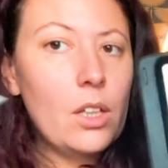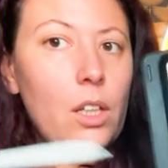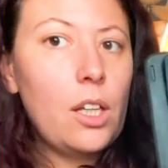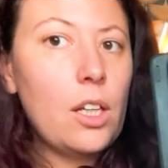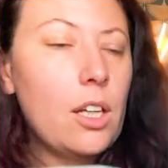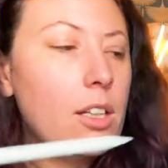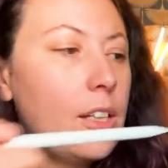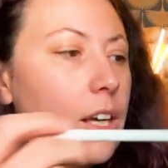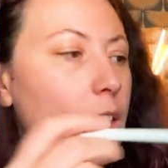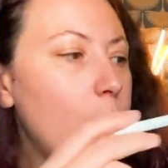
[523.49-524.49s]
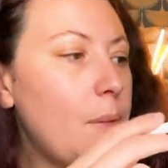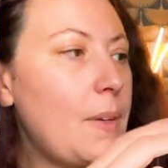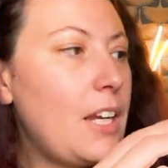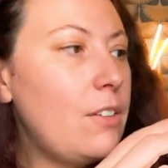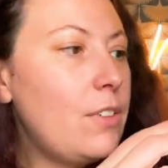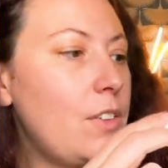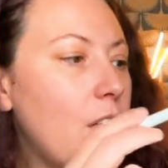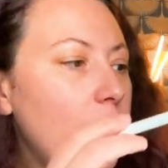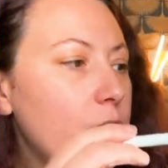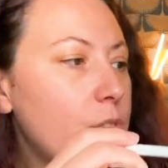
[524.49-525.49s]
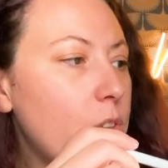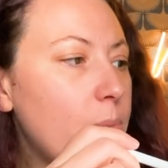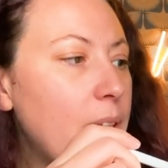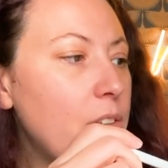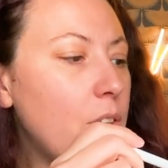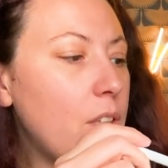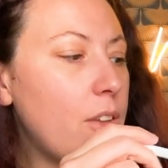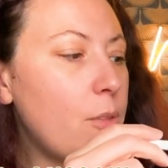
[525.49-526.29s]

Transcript: And they paid $50 for the bundle.